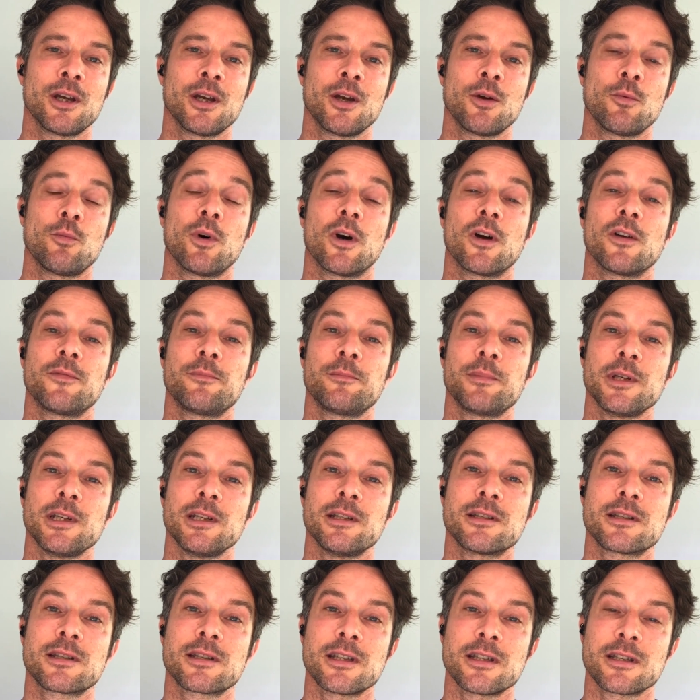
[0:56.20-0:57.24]
where I've
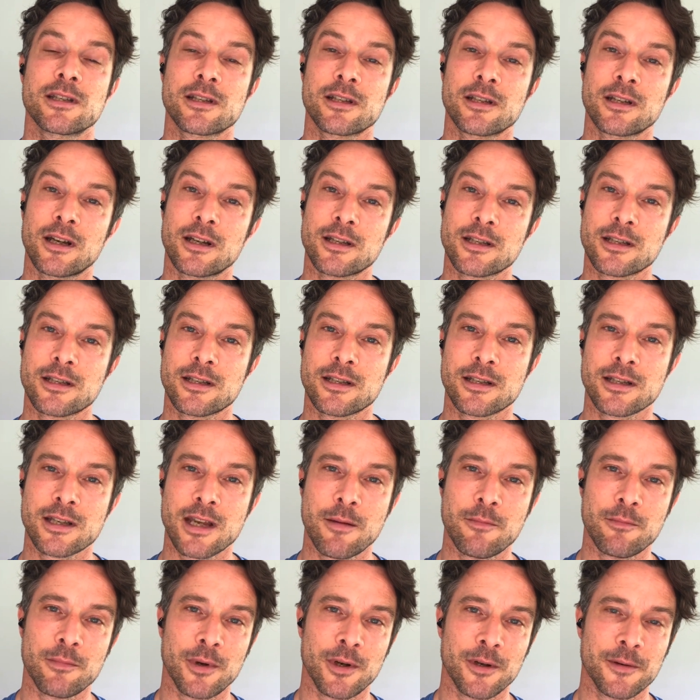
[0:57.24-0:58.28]
been since last
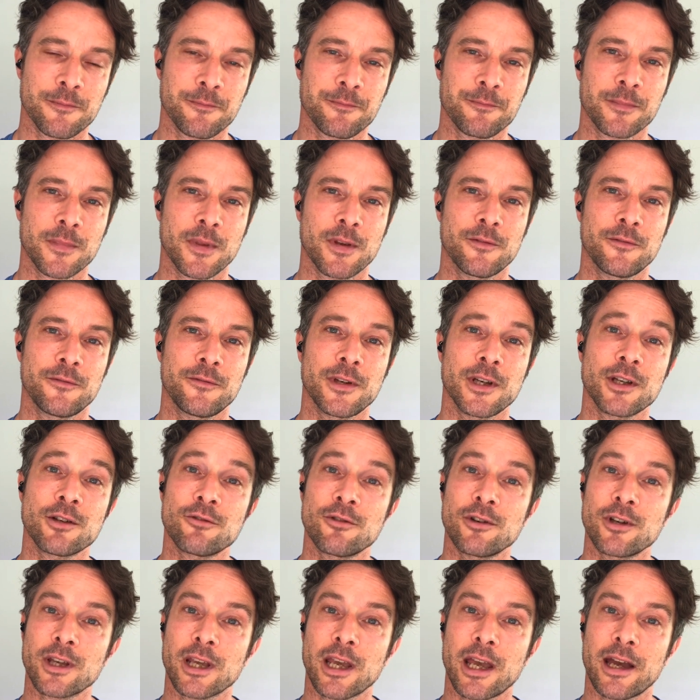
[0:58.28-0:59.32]
December,
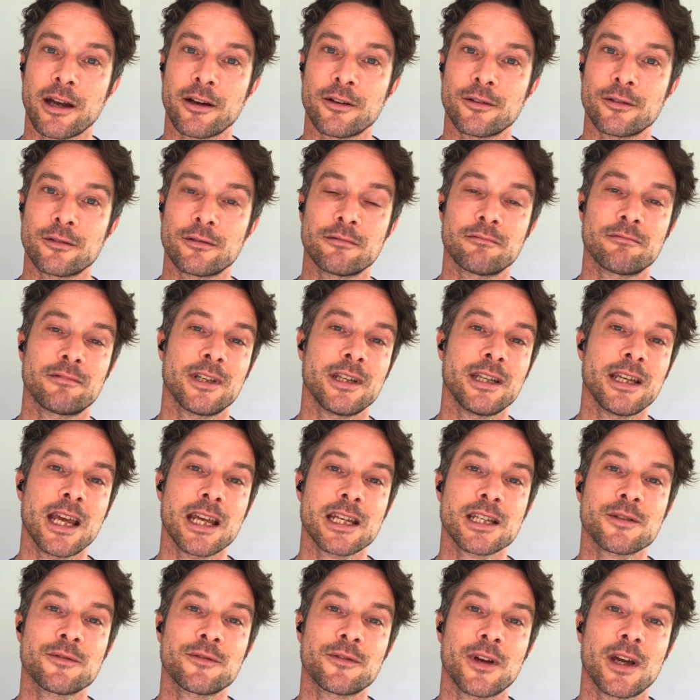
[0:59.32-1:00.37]
figuring out the
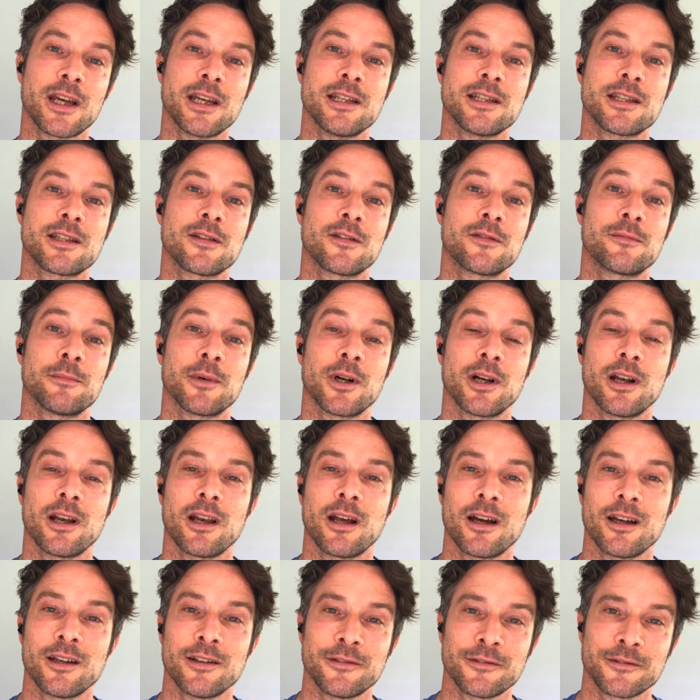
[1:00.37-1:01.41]
next phase of my
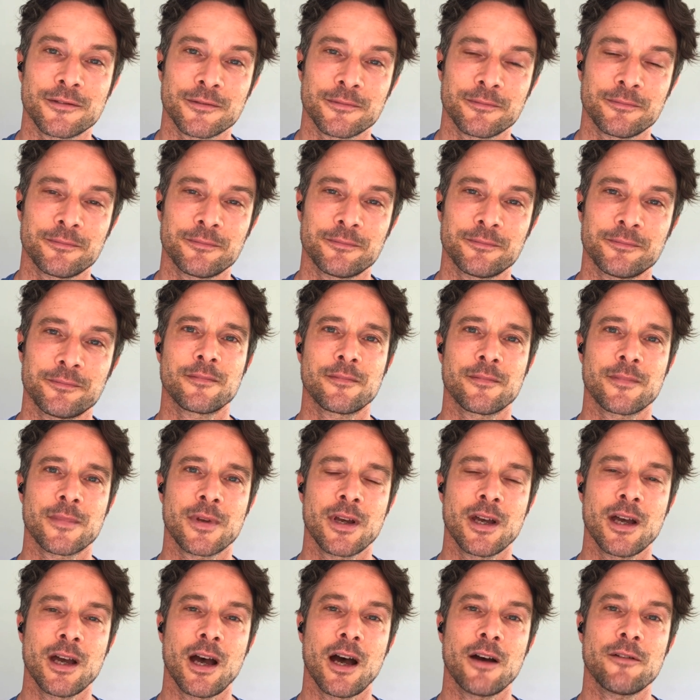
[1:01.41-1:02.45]
life.
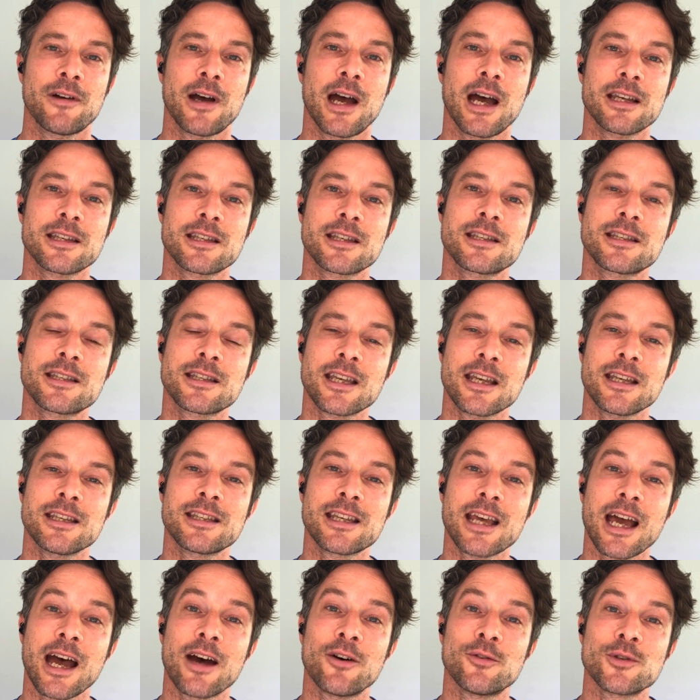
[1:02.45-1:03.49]
I've had to sit
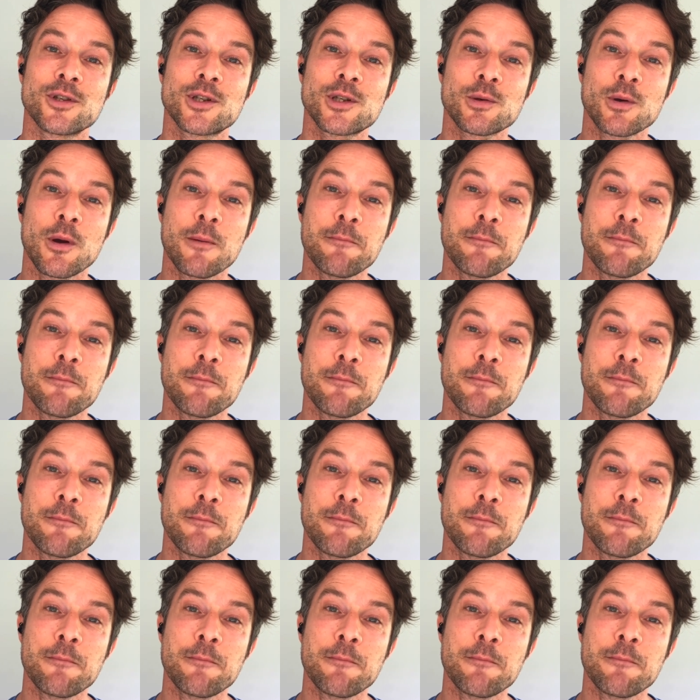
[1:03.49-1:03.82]
down to a